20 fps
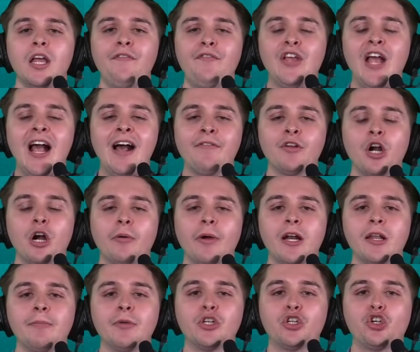If you haven't
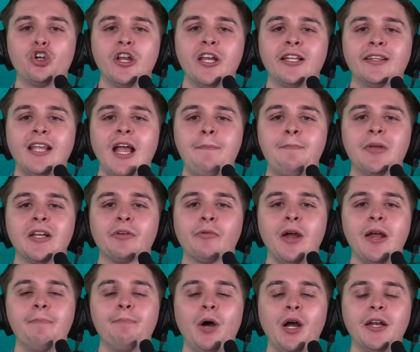already, be sure to hit that big
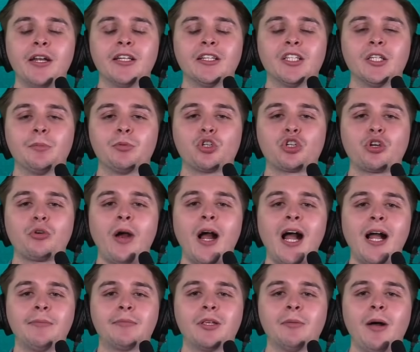red button and
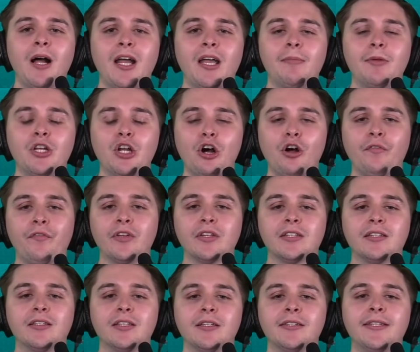subscribe to Miami
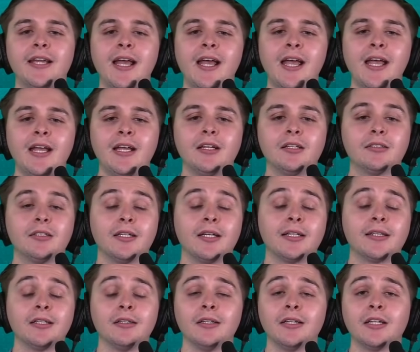Dolphins today. You
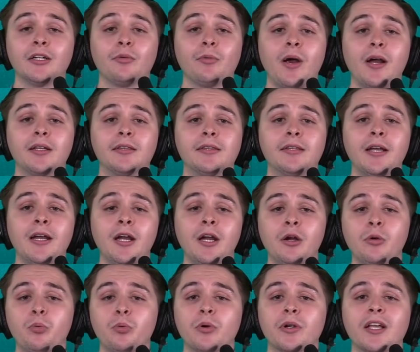got the link right
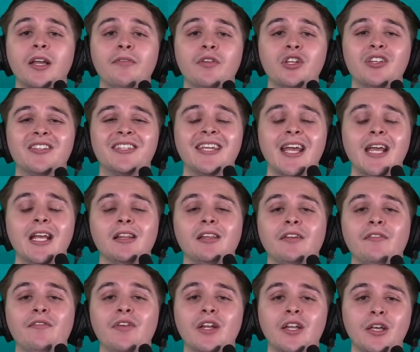there. We're giving you
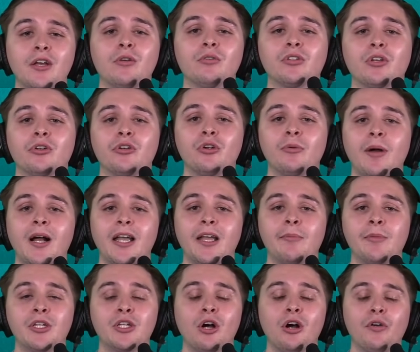daily videos on your
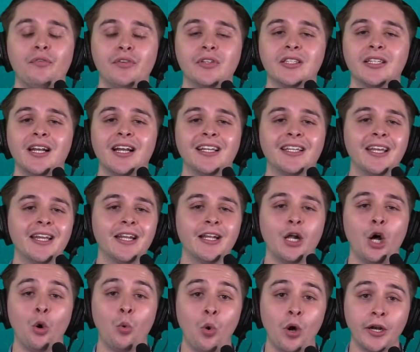Miami Dolphins, and I get it.
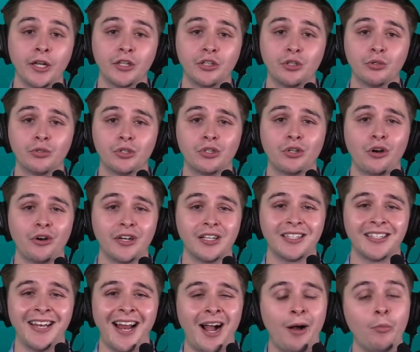A 1 and 2 start
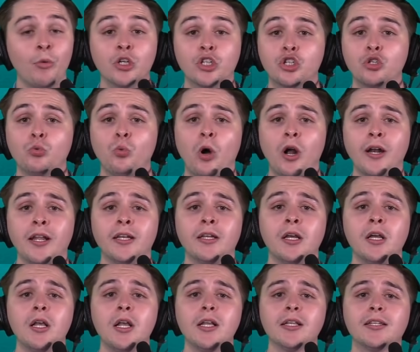is not what you wanted
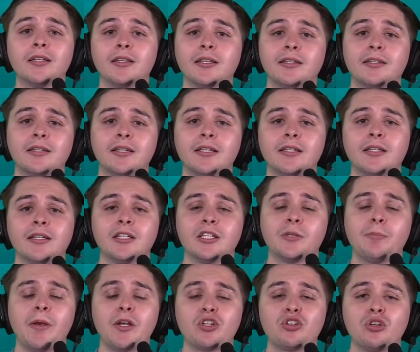to the season,
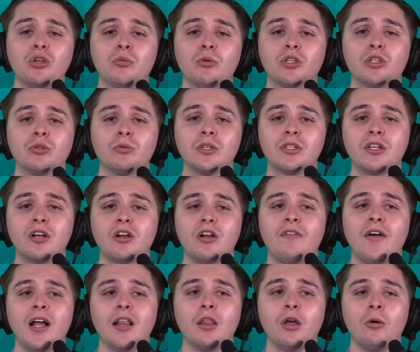especially with Tua
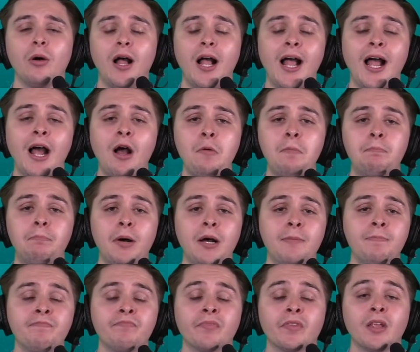Tagovailoa out.
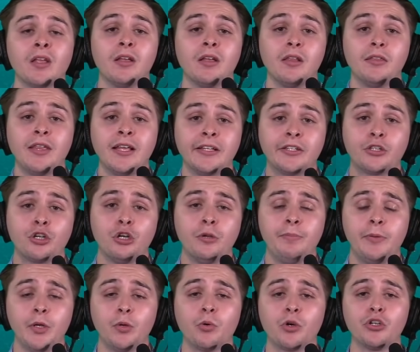But things could
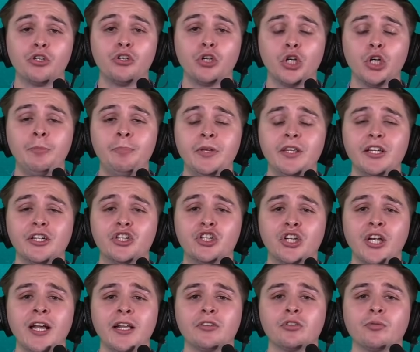be worse. You could be the
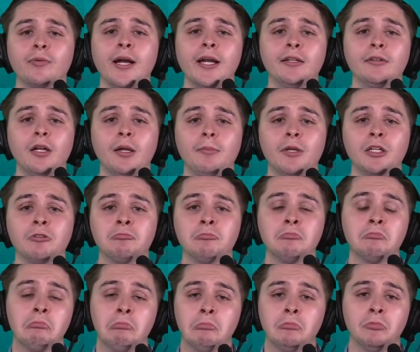Jets, right? I mean,
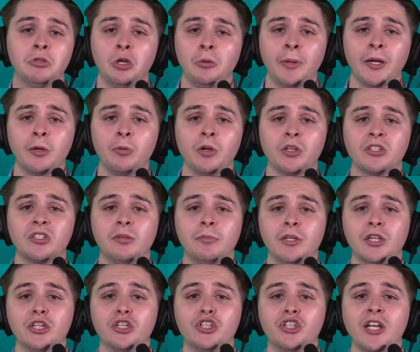nobody wants to
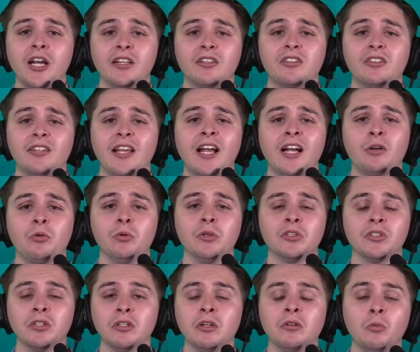be the Jets. Zach
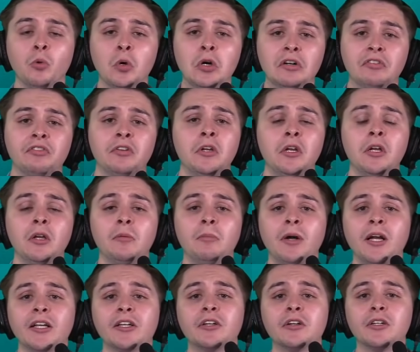Wilson, woof.
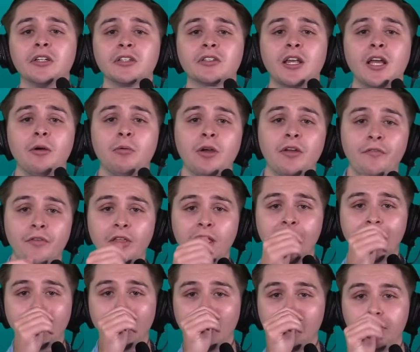My goodness, can't wait for
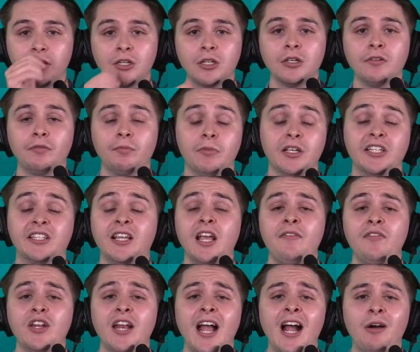that game. The deep,
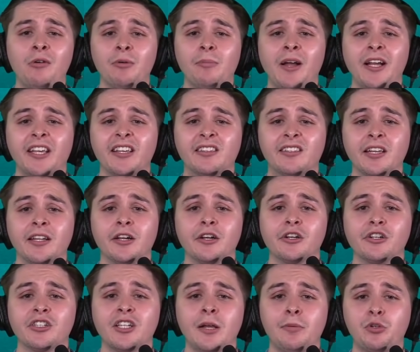Xavier Howard might get 10
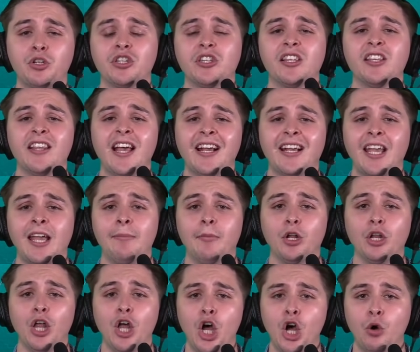interceptions in that game
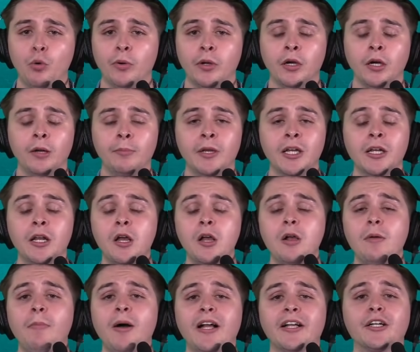alone. I mean,
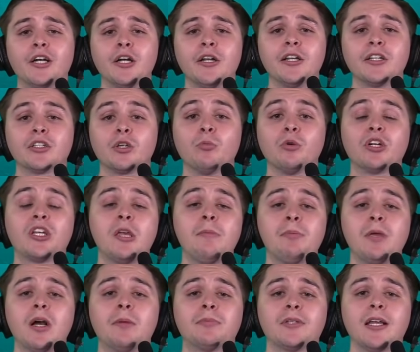my goodness. And we'll
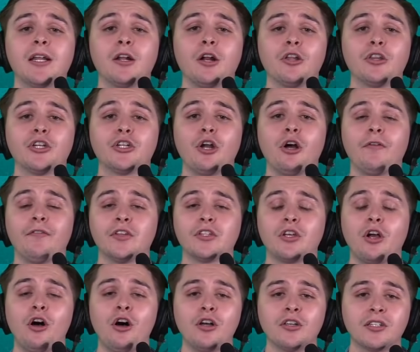keep you updated on the Dolphins
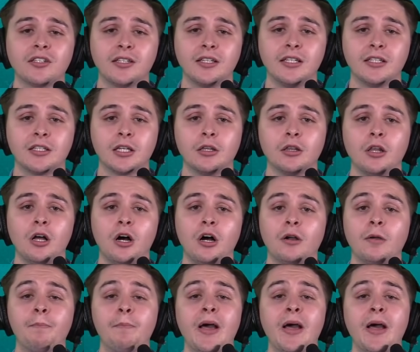all season long.